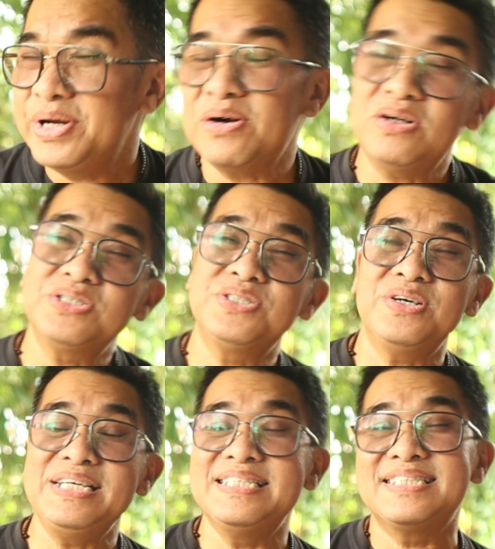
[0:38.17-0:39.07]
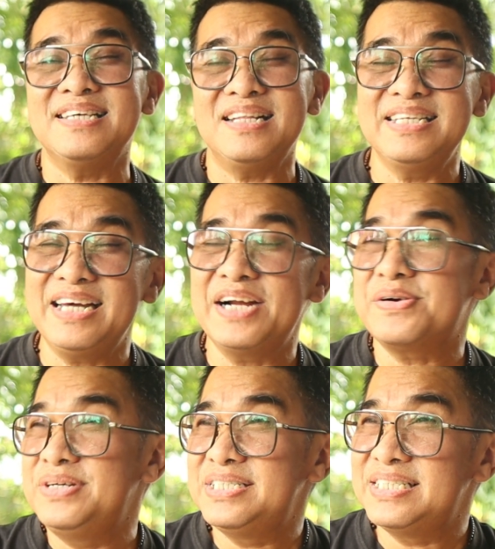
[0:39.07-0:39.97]
are also installing air
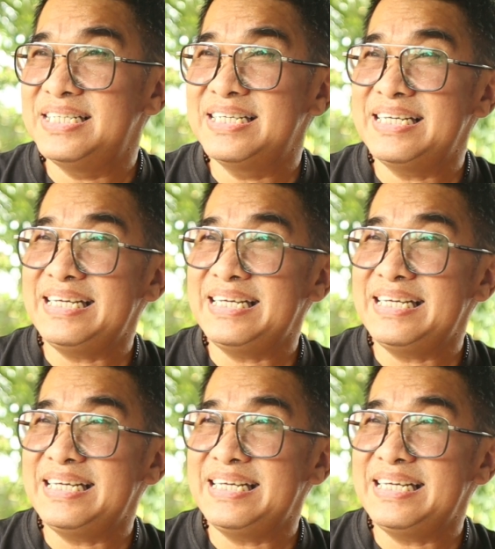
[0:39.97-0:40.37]
conditioning